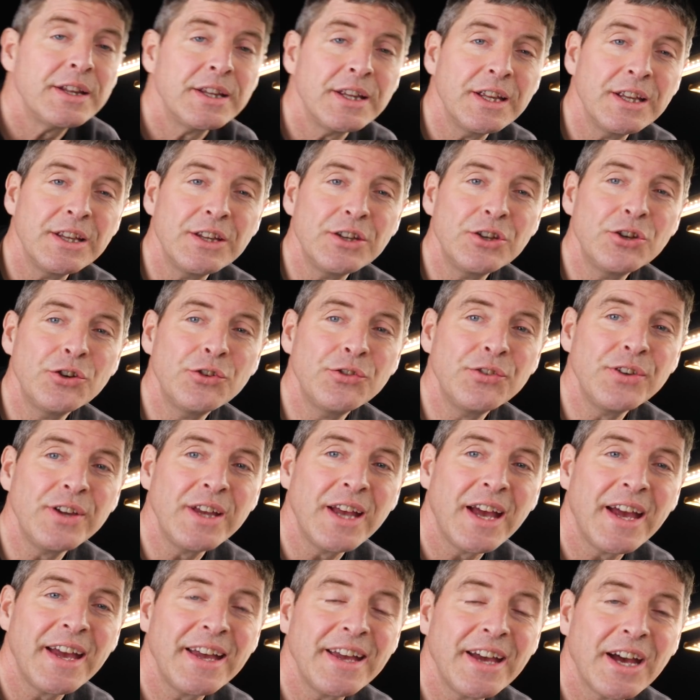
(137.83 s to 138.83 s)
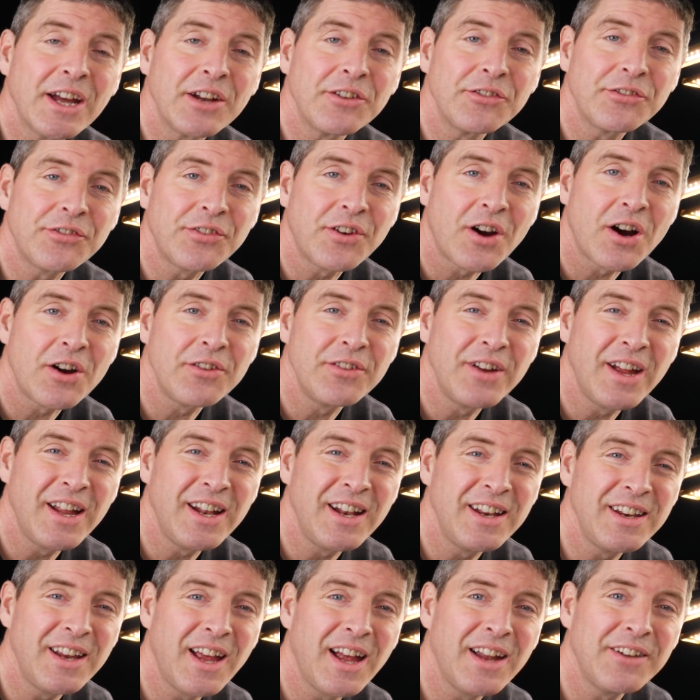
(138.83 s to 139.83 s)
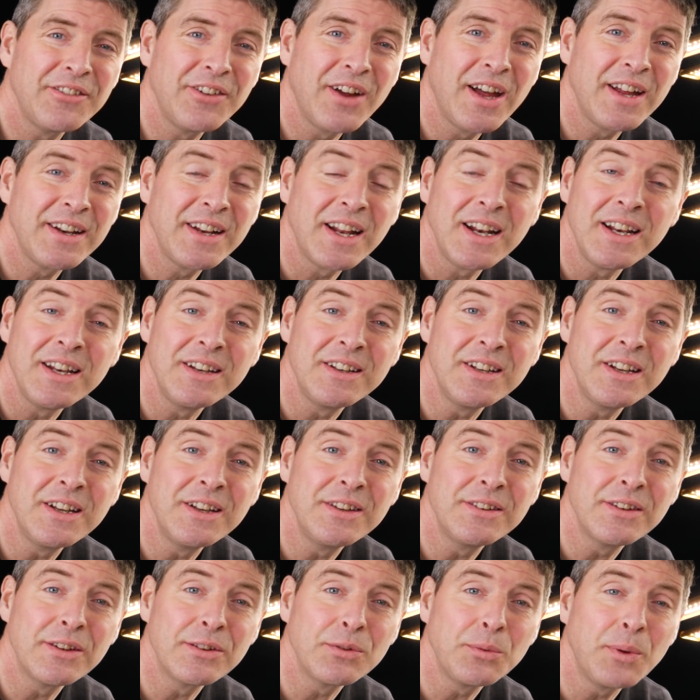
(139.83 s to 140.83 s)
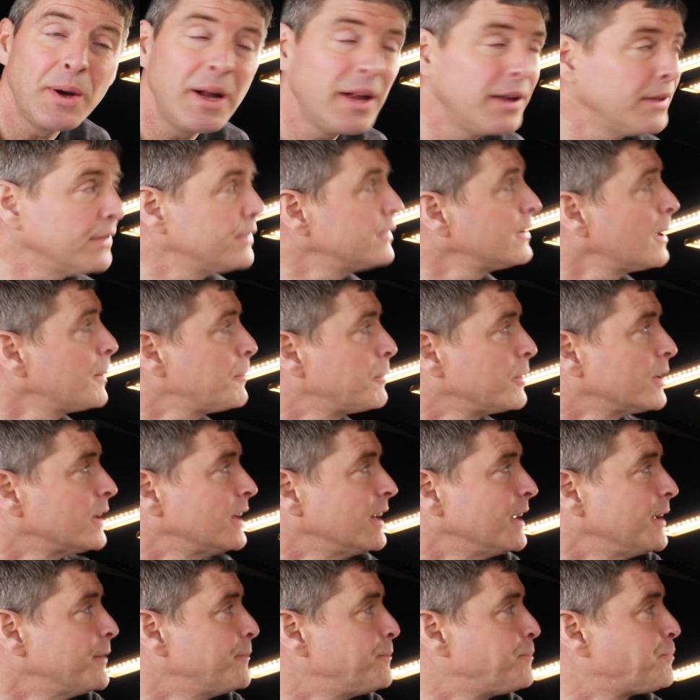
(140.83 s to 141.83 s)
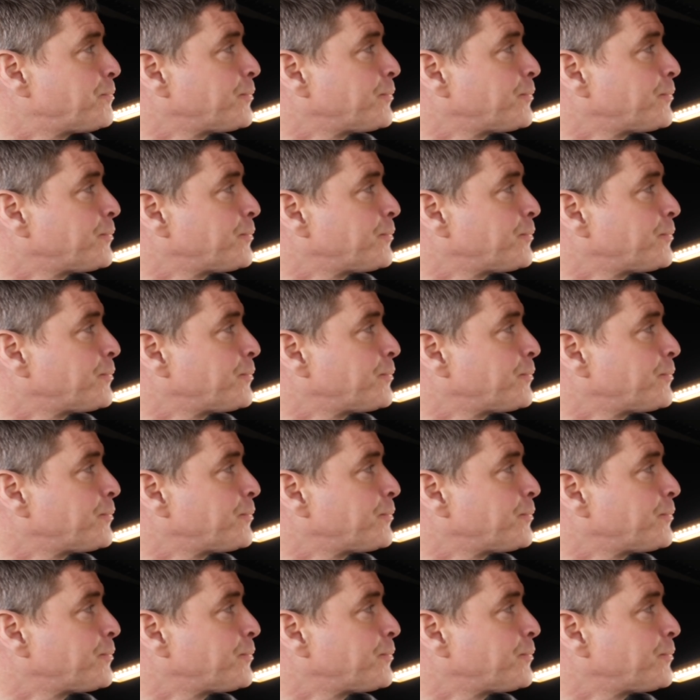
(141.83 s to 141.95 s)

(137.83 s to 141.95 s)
the UVA and far red LEDs as well separately. You